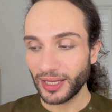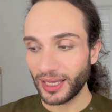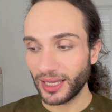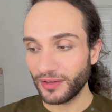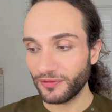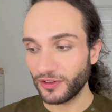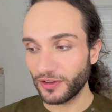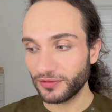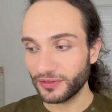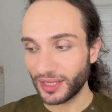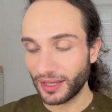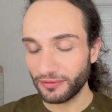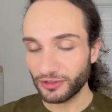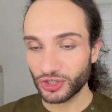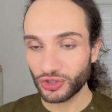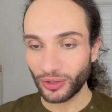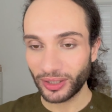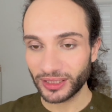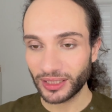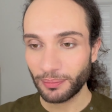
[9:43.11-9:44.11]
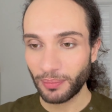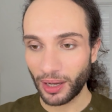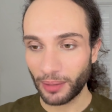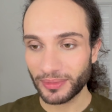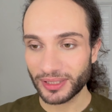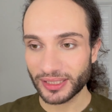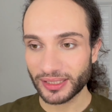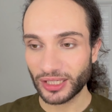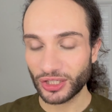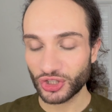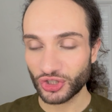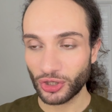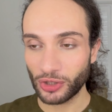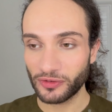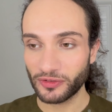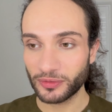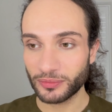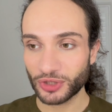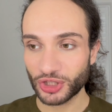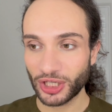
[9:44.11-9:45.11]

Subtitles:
if you've never tried the Balm Essential from